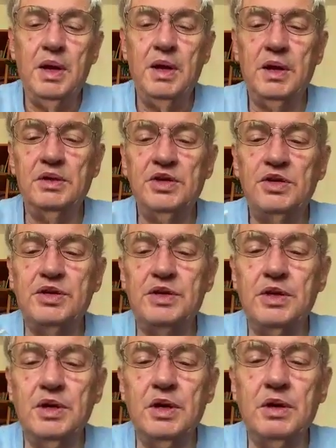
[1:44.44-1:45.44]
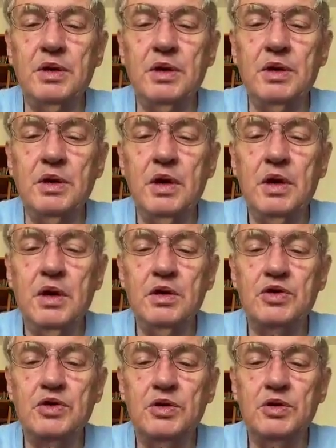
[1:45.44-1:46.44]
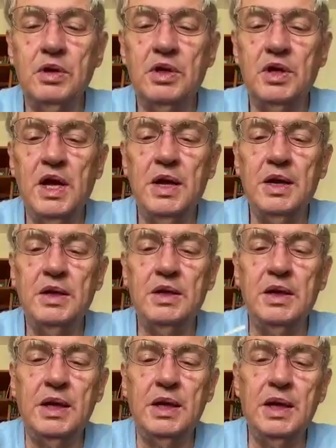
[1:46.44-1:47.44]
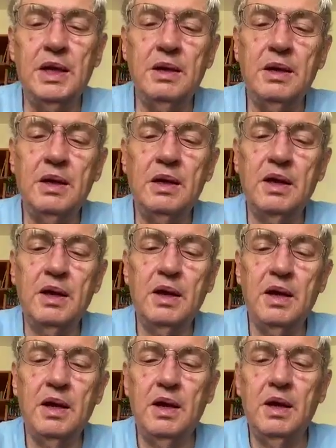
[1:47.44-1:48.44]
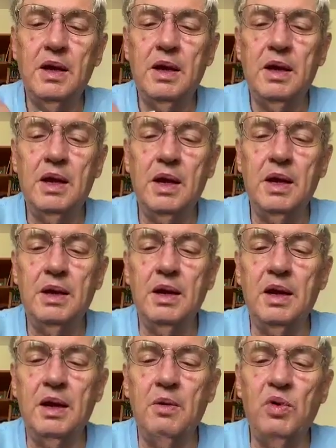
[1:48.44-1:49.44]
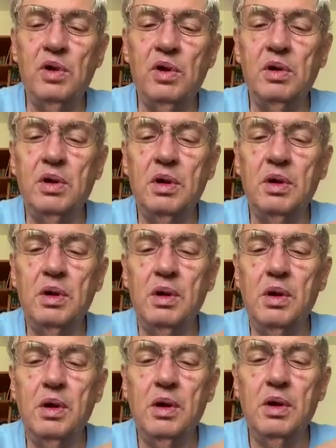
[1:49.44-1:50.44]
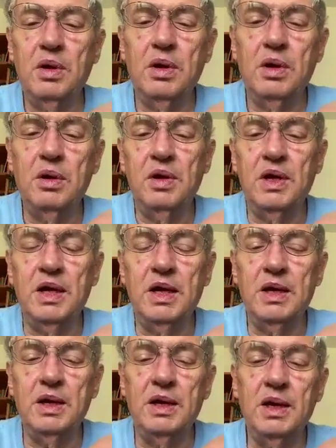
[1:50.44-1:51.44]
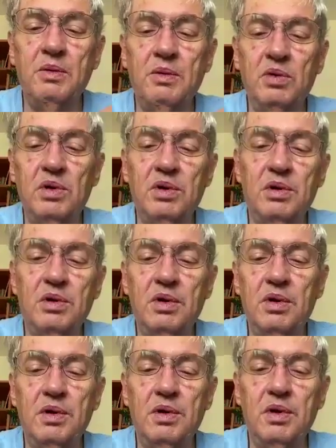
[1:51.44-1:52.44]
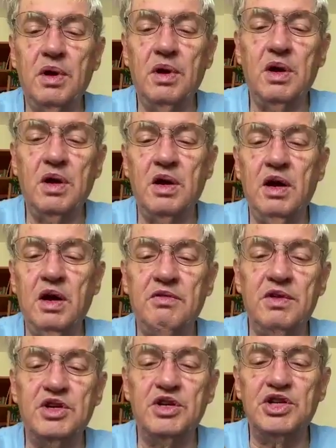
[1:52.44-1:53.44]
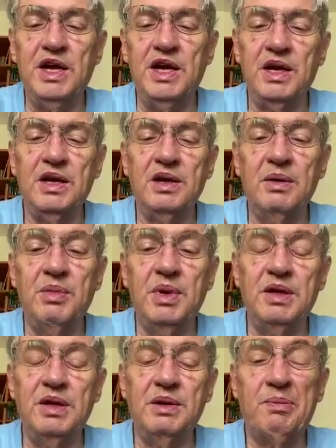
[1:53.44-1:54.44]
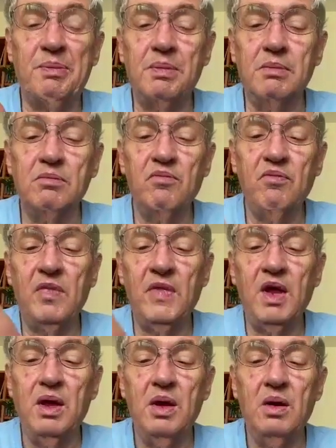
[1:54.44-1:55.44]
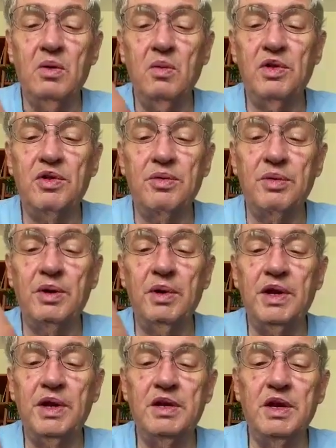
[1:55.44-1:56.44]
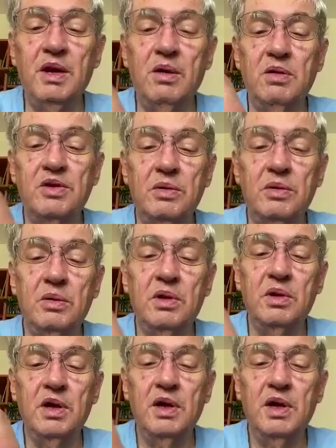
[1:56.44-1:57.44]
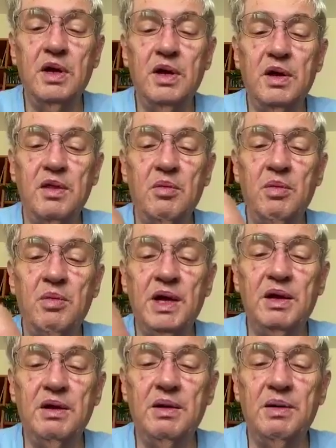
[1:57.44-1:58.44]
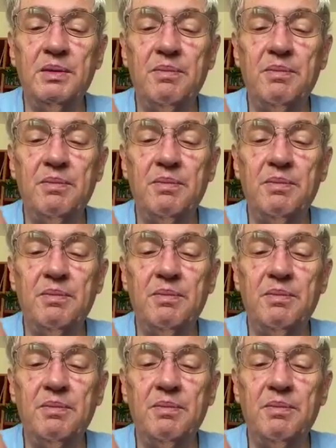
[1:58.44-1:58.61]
And I'll just start that at the head, and I will, near the head, and I will cover the shank a bit with thread right down to the bend.